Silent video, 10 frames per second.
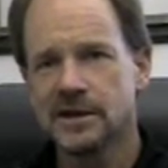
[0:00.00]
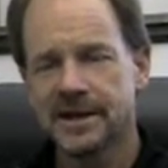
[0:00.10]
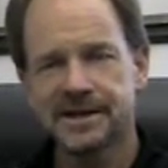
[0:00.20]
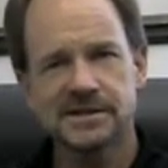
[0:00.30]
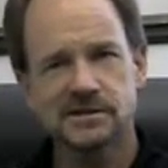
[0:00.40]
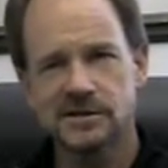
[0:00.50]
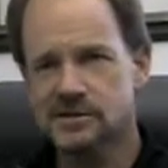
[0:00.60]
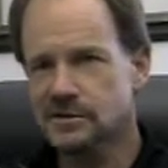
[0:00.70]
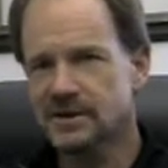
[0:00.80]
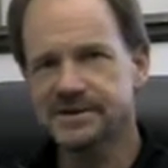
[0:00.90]
And I
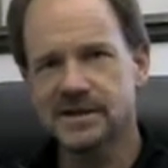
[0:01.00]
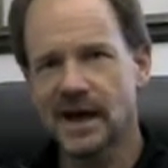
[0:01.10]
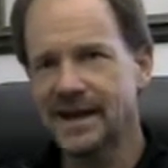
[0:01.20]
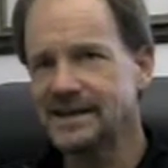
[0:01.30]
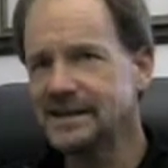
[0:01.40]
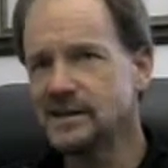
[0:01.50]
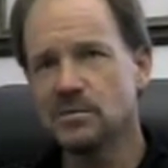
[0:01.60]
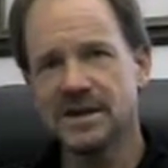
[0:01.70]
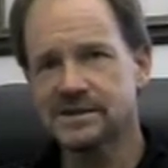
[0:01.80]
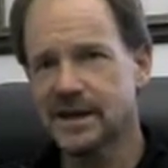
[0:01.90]
just looked at her and said, "I did the
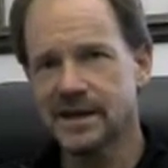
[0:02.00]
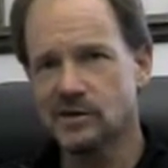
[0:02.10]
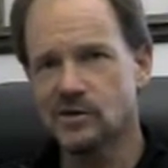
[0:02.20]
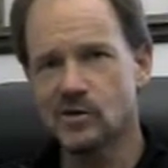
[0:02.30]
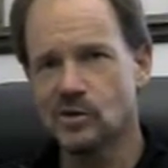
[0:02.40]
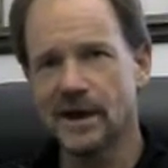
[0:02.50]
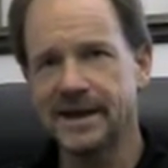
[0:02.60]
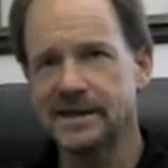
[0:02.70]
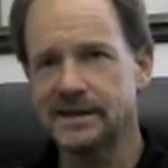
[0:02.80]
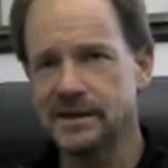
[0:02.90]
best I could do.
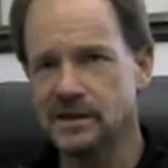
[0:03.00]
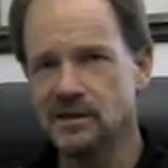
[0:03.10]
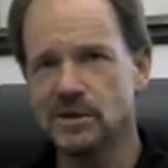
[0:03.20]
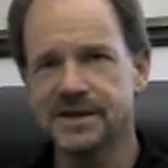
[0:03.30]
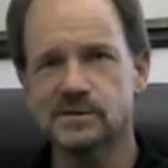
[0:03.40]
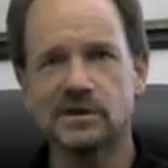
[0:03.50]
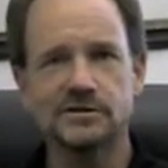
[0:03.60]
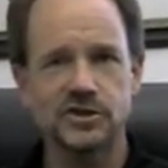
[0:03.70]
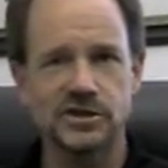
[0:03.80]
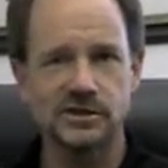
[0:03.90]
I did the best
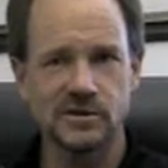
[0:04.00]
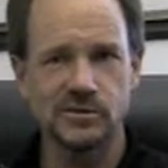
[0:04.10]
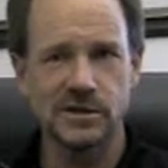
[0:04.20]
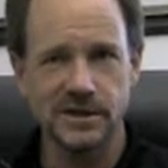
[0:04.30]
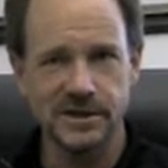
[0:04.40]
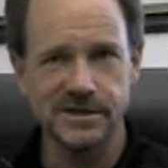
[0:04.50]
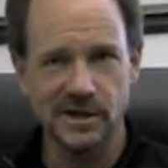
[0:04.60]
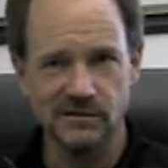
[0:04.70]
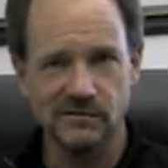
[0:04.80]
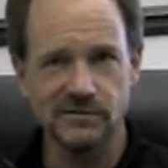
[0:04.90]
without cheating you and the kids
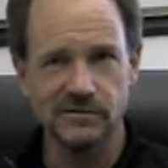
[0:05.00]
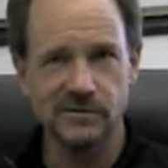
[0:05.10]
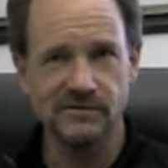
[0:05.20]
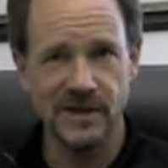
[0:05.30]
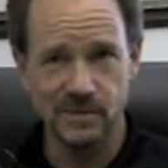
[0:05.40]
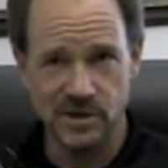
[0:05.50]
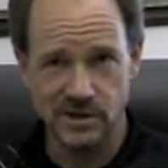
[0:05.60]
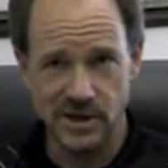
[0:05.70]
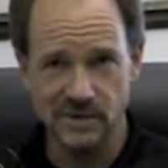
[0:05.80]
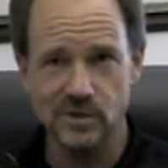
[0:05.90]
out of the family
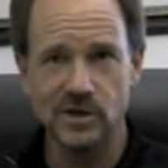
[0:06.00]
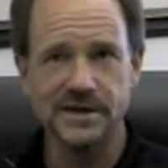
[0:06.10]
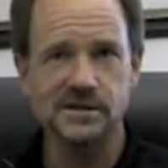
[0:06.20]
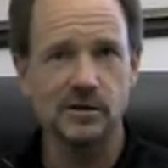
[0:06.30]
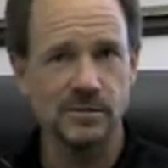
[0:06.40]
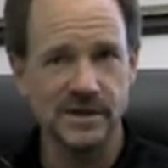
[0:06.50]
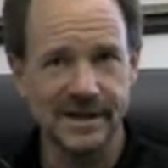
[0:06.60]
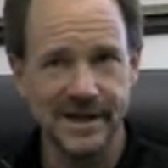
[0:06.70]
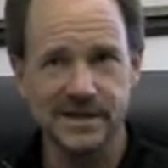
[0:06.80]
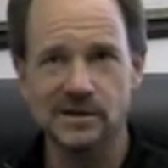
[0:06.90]
time. You guys helped me a
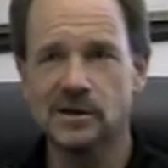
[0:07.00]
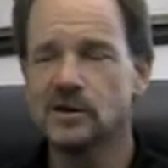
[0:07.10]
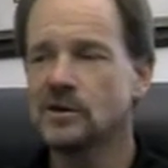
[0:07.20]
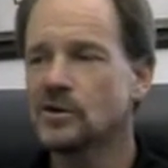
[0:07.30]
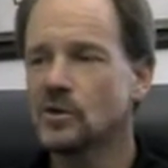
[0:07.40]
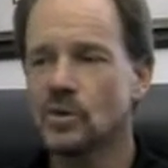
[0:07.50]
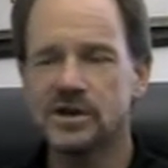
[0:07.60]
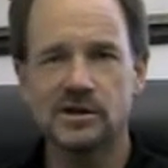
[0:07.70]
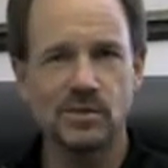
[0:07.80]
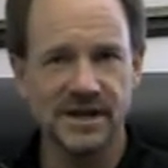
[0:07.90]
lot. We
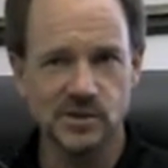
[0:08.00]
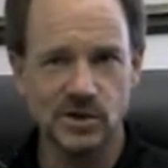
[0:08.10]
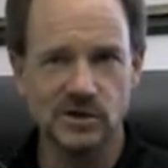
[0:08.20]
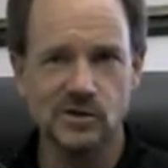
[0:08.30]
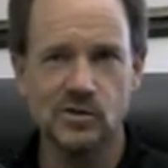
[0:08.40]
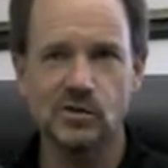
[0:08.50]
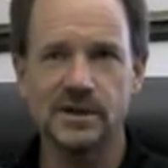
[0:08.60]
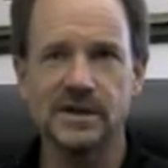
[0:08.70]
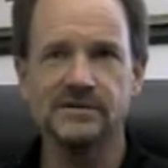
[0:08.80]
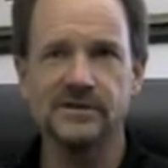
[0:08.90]
did the best we could
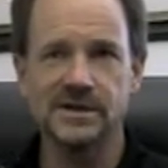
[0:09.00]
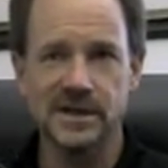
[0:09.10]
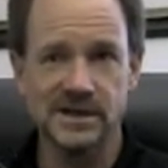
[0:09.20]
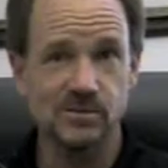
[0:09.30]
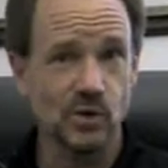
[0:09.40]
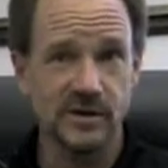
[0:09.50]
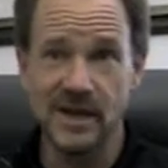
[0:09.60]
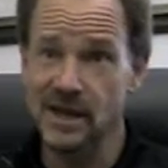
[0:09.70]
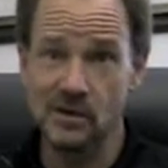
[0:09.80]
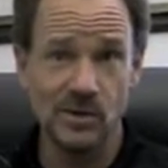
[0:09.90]
do. If it takes more than
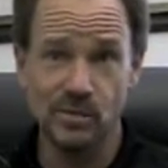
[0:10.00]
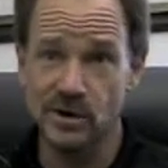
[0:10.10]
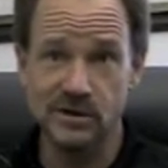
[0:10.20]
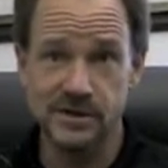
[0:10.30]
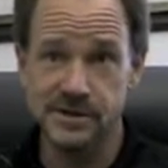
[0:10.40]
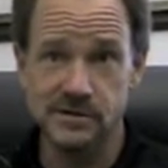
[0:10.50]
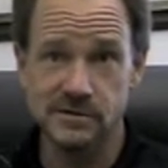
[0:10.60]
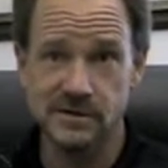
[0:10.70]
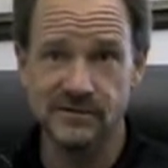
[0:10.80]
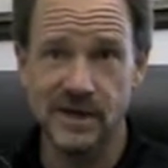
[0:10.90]
that, I don't want part of this.
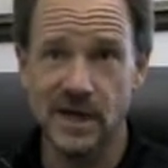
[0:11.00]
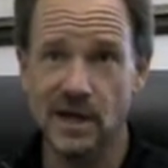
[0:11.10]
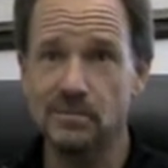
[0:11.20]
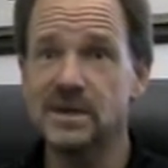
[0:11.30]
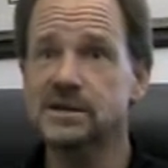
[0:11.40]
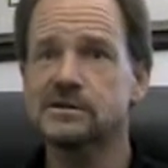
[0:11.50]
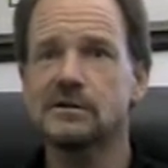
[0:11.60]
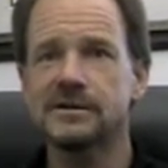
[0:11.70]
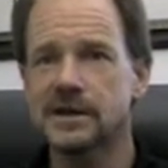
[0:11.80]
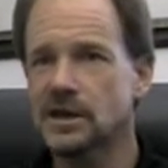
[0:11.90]
If I can't mix it
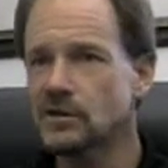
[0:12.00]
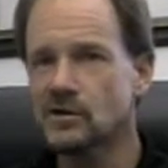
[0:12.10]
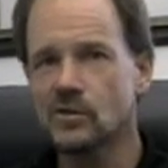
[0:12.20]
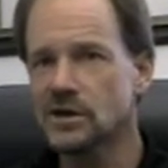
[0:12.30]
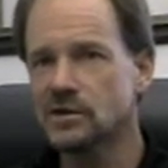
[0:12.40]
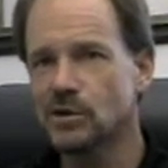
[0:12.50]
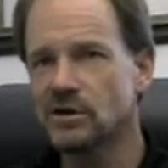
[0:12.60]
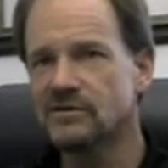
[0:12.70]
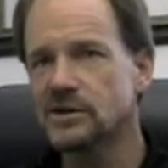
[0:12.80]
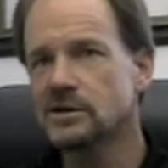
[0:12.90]
all together, I don't want any
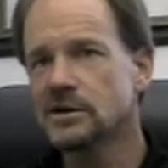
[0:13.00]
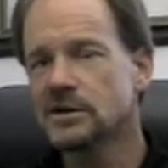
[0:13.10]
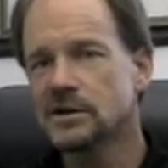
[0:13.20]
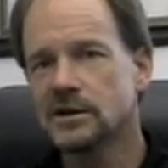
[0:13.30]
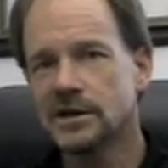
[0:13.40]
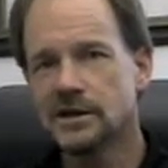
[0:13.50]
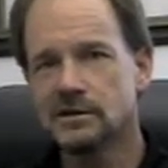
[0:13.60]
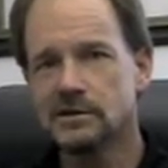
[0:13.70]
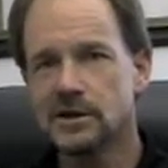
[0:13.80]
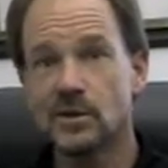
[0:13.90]
part of it."
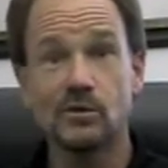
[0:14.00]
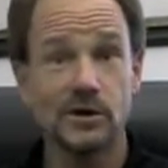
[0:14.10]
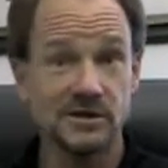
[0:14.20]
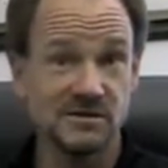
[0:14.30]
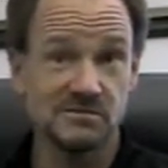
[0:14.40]
And we won.